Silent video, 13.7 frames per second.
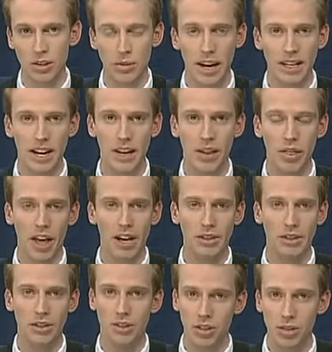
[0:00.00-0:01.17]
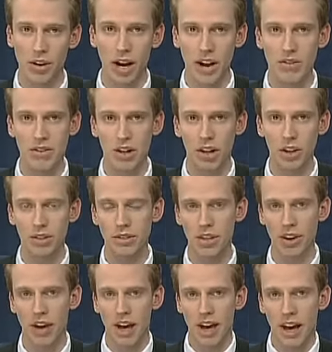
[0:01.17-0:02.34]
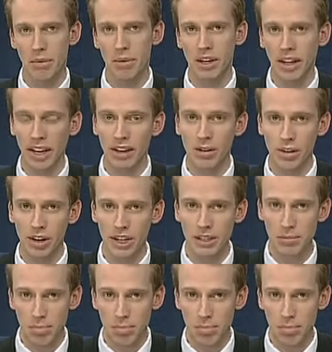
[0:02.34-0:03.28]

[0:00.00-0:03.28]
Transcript: $18,200, so a big increase,